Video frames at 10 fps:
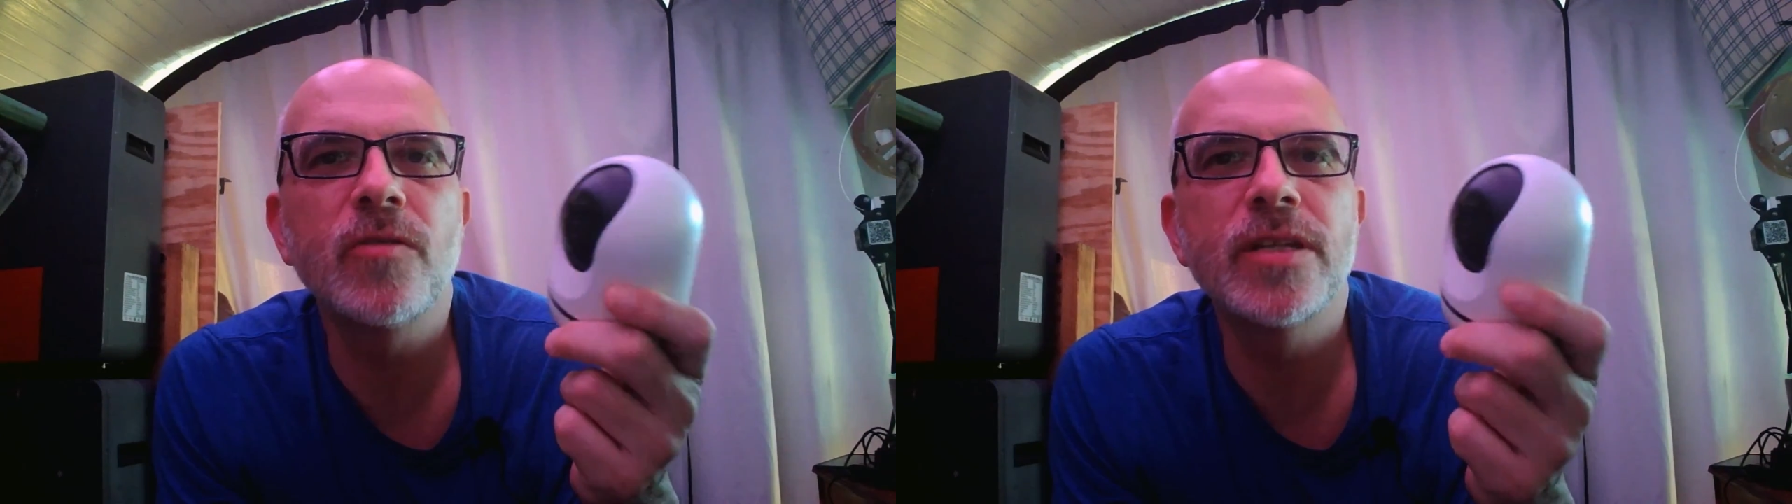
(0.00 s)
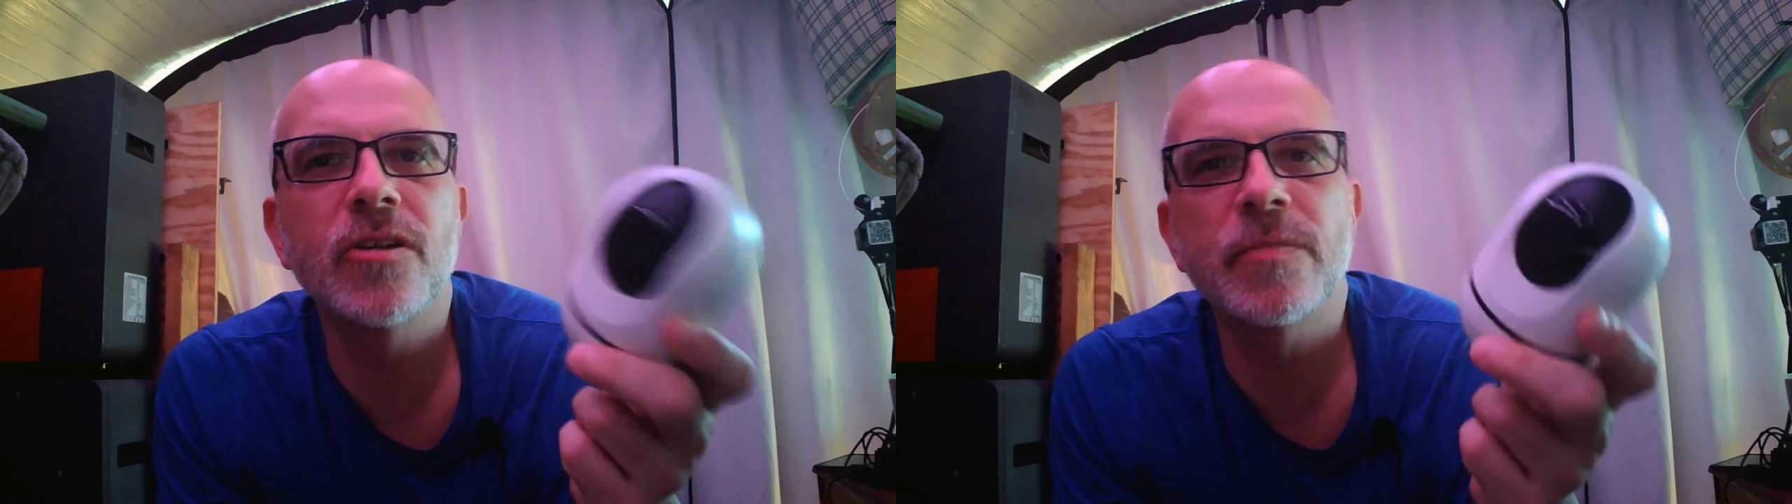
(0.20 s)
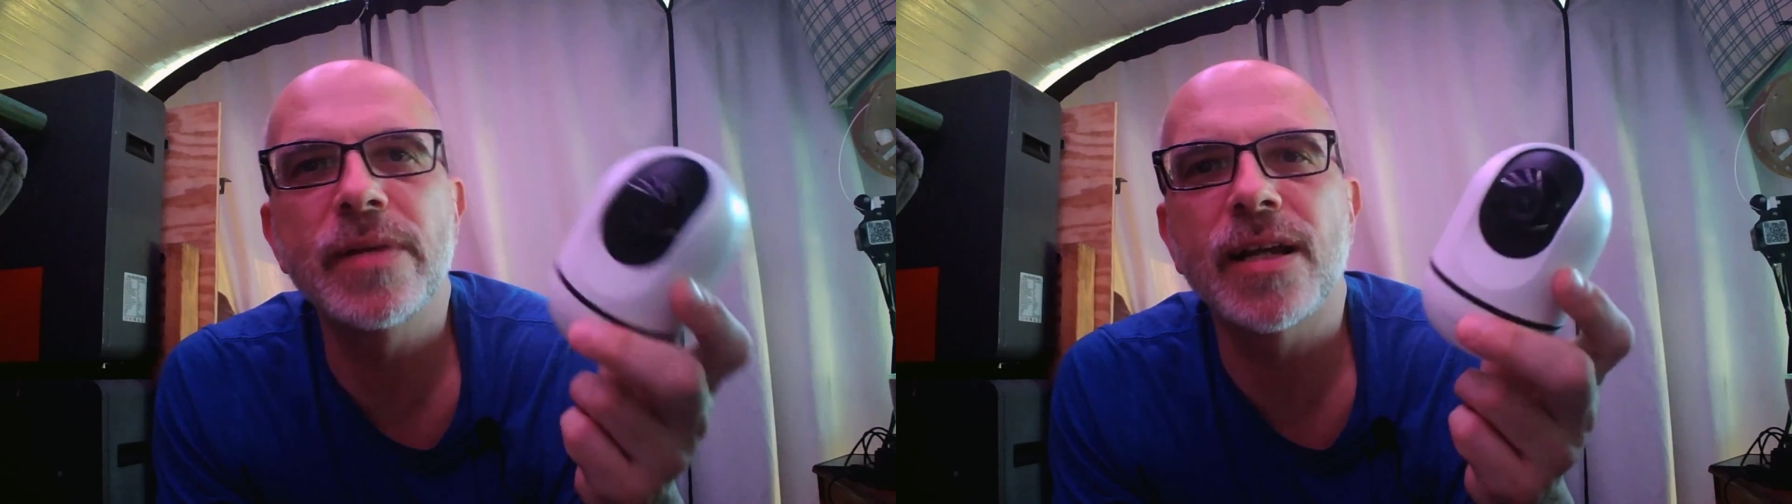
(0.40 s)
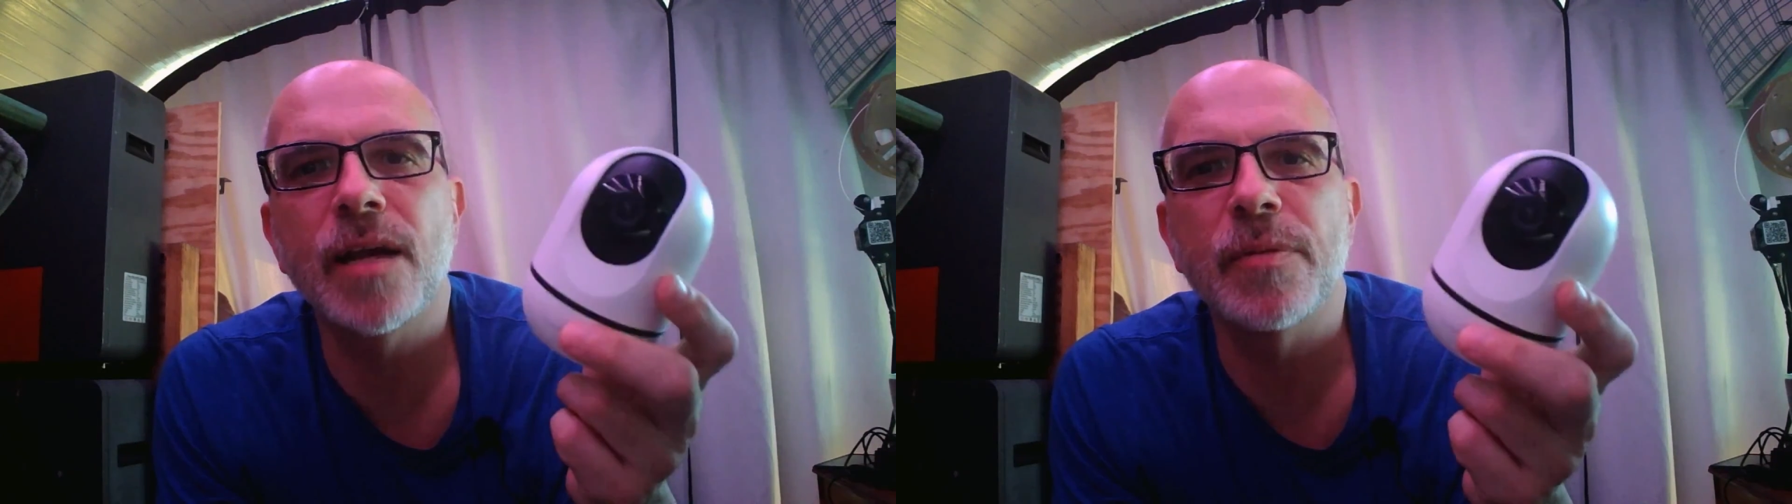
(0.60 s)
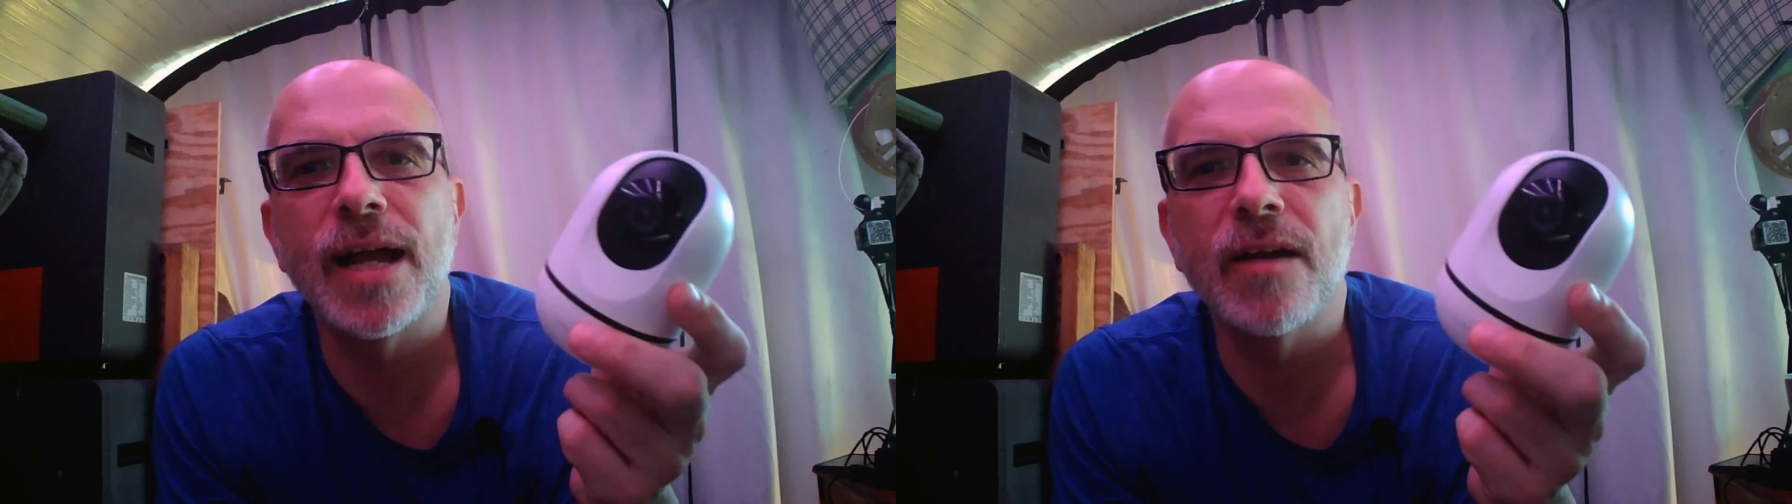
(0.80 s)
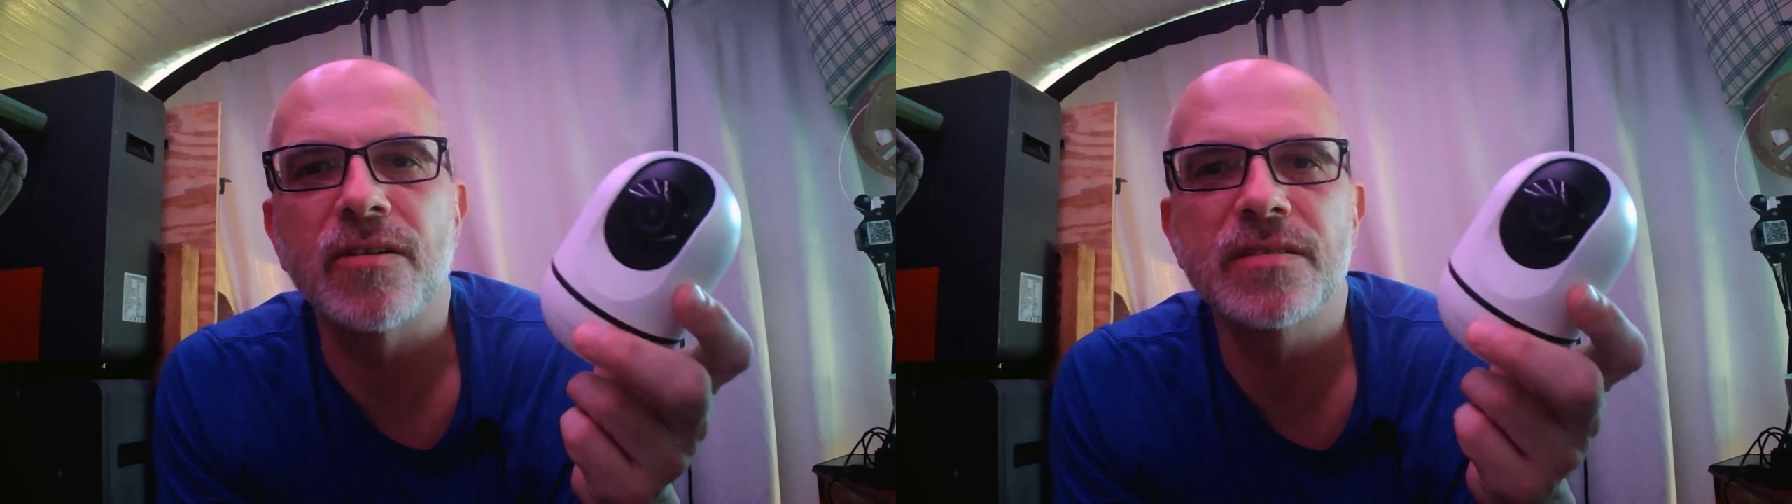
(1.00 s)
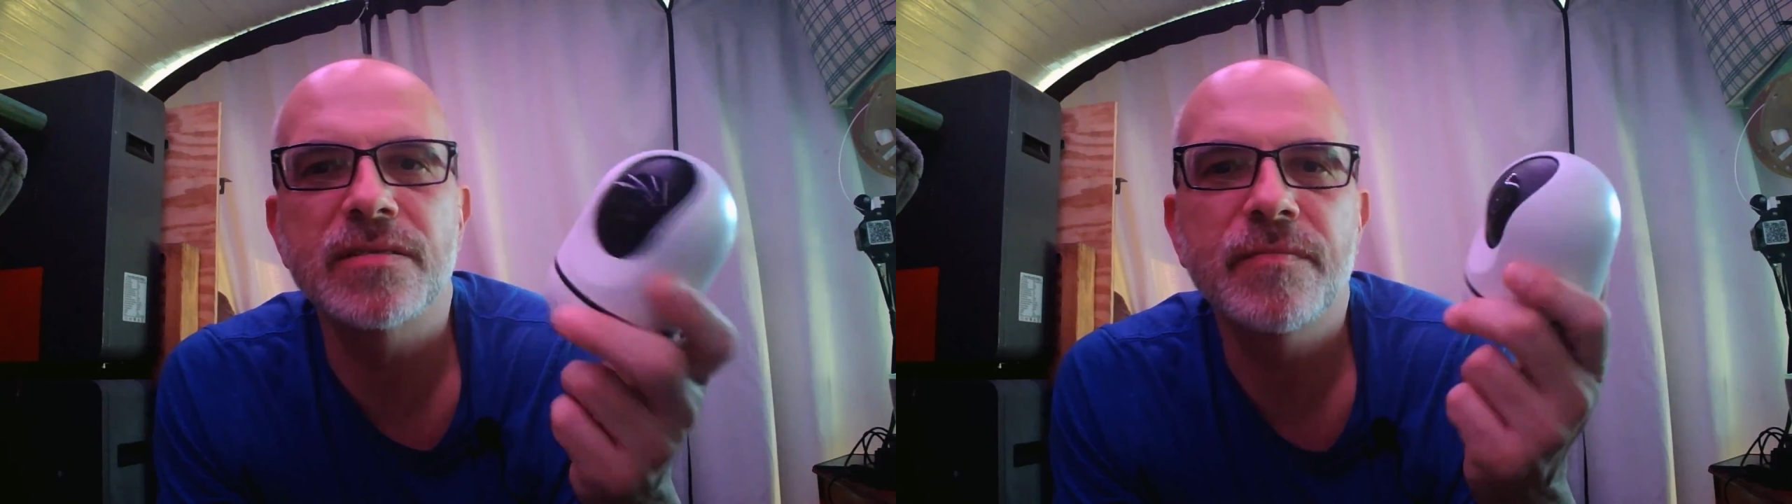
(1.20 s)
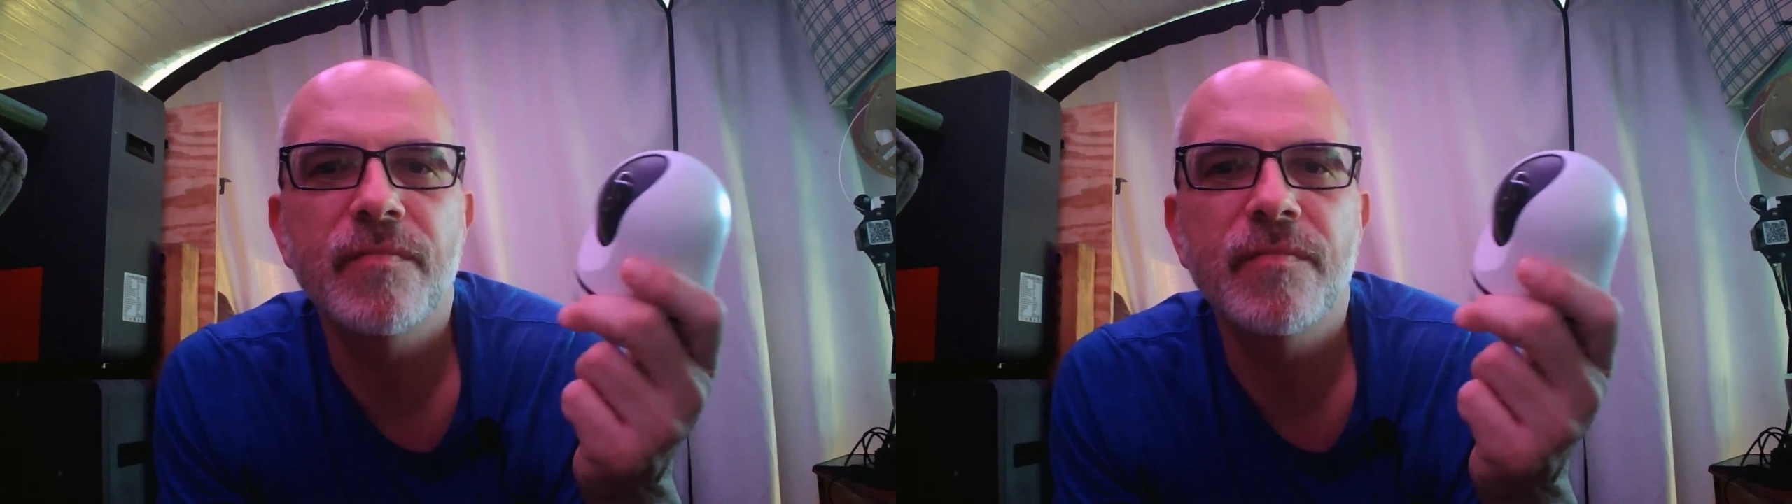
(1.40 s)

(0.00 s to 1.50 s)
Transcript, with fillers: only took me a couple hours.